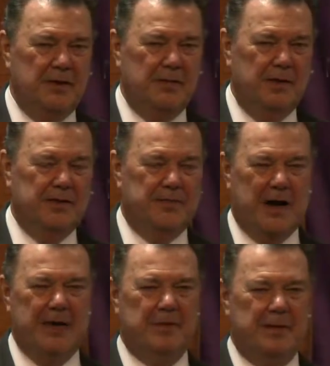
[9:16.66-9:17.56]
Well, the
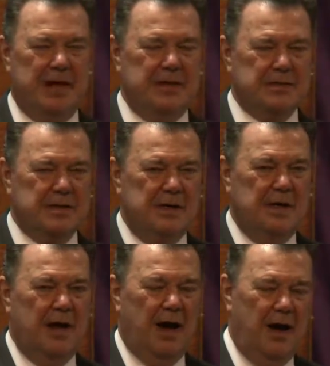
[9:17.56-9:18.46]
problem is,
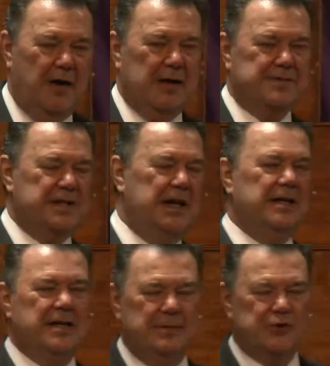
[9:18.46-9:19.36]
all have sinned
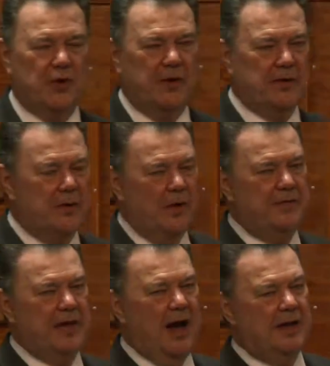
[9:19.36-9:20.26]
and come short of the glory
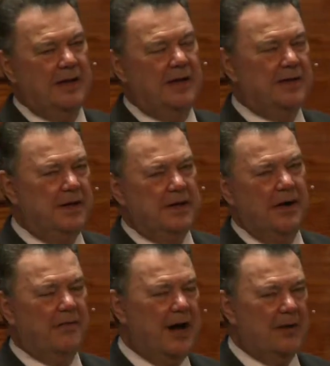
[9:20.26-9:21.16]
of God, none good,
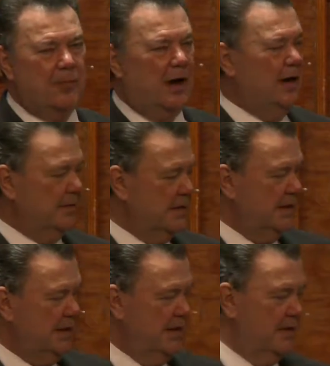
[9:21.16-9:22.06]
no, not one.
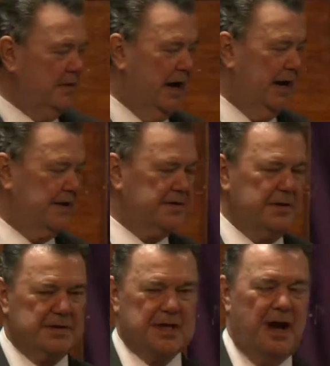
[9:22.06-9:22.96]
God
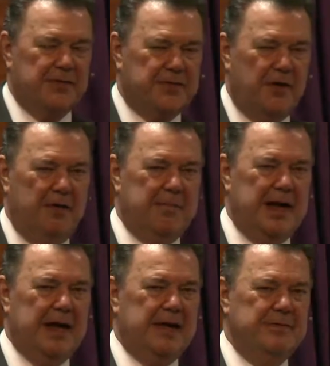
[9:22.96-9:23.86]
sought for a
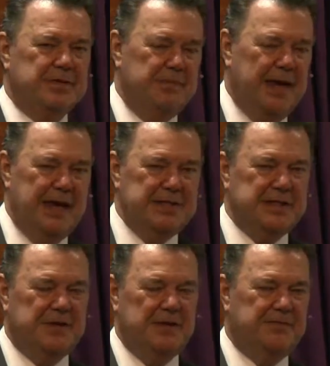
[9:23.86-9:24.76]
man, he was amazed
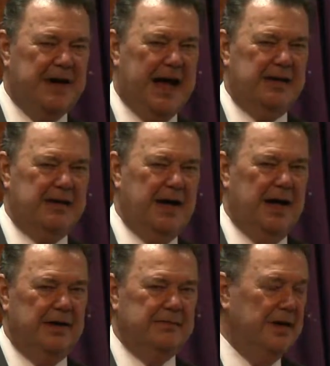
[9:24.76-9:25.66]
he could find
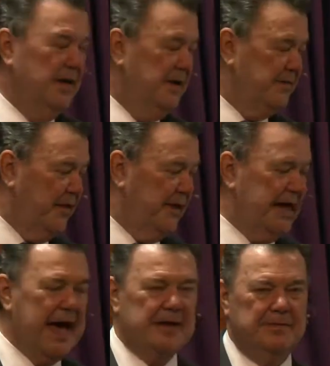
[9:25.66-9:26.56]
none. For an
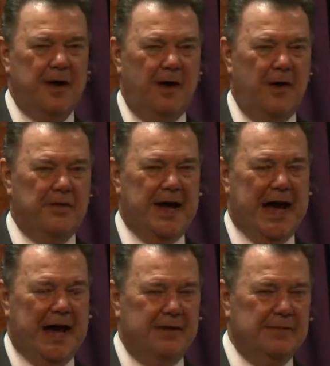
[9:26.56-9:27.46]
Adam, all
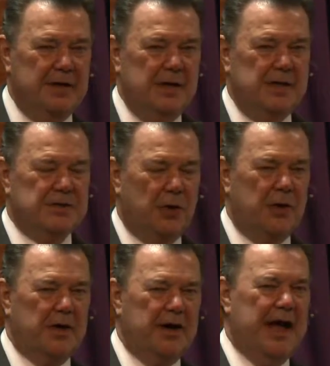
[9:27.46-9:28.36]
die. So we're
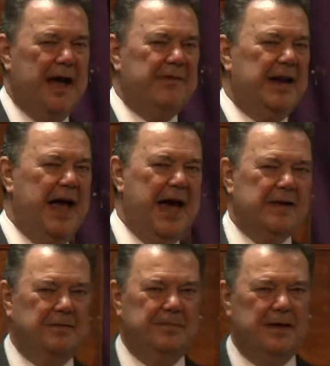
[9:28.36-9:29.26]
going to have an
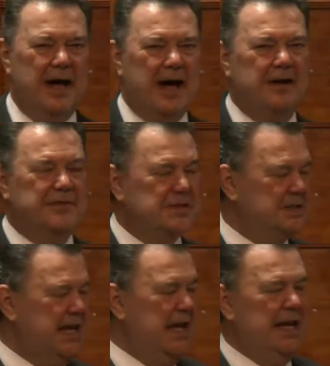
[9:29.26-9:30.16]
Adam, but not of the
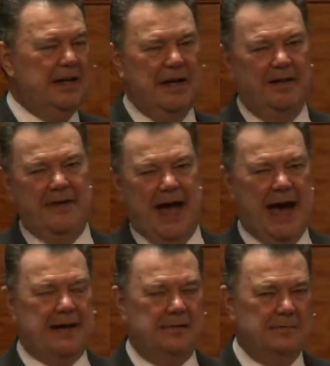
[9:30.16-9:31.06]
seed of
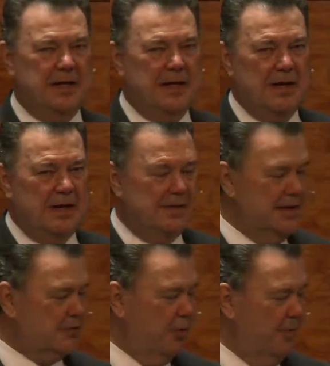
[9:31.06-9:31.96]
Adam.
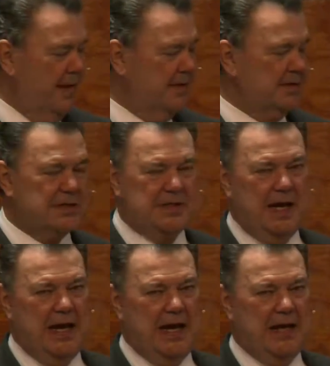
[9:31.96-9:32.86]
This will be the
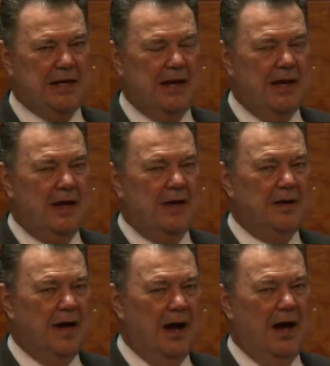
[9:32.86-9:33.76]
seed
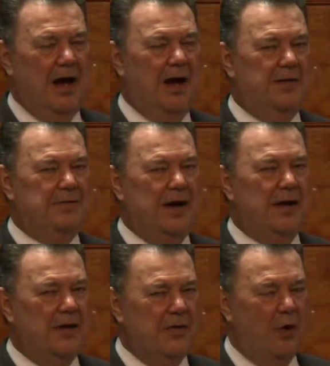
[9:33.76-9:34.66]
of
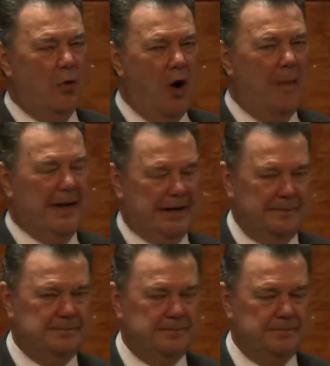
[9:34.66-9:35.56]
the woman,
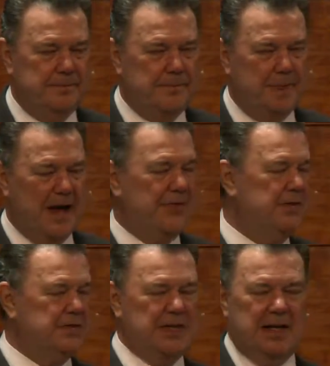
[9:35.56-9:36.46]
not
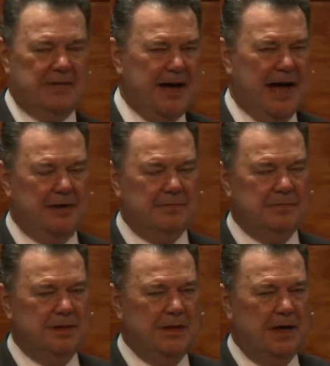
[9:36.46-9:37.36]
the seed of Adam,
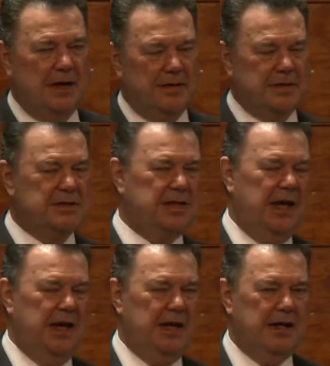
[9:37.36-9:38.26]
the
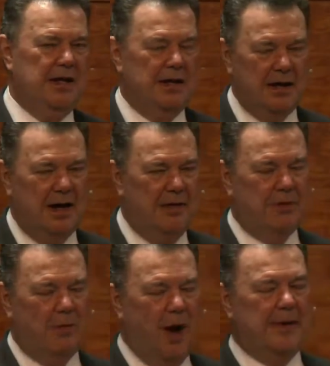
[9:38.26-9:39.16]
seed of
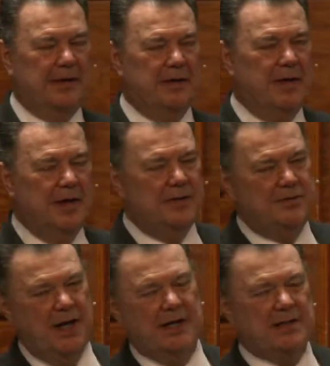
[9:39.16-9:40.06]
a woman.
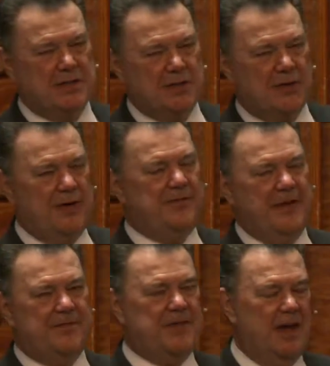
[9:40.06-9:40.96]
Genesis
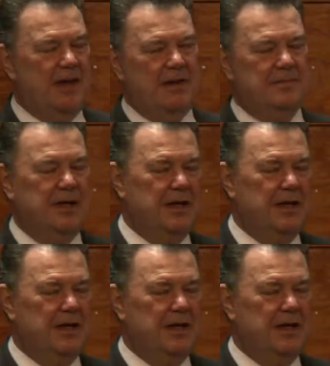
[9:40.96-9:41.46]
3:15